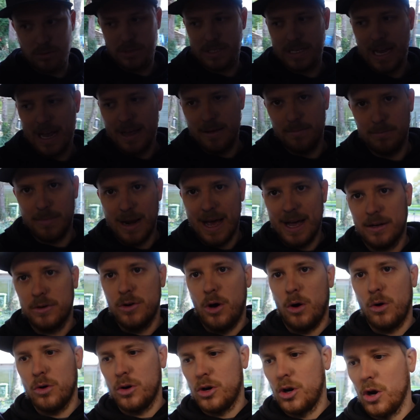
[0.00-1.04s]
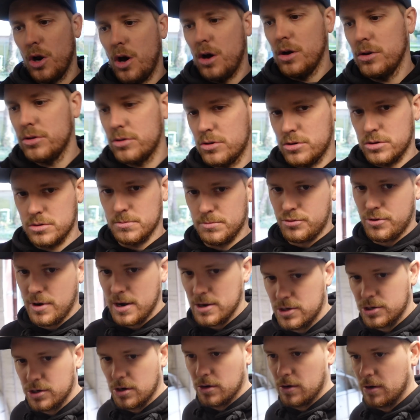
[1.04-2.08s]
satin black, not gloss, because I'm
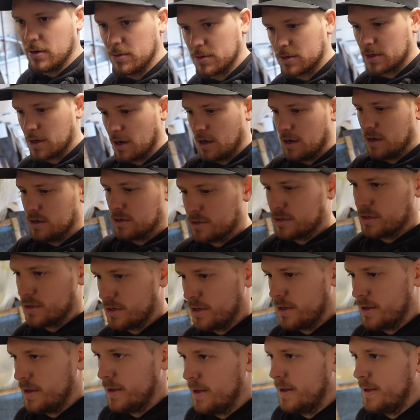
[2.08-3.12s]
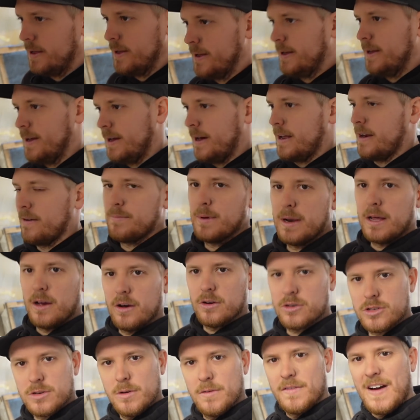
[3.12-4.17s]
pretty sure it was gloss. And I've been and
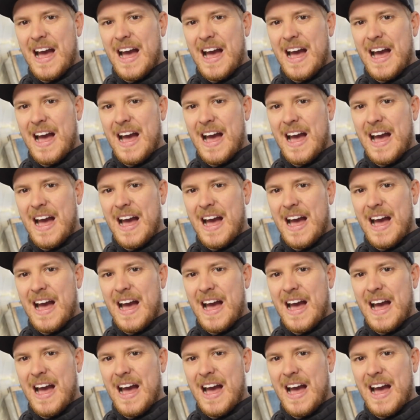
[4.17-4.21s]
got some of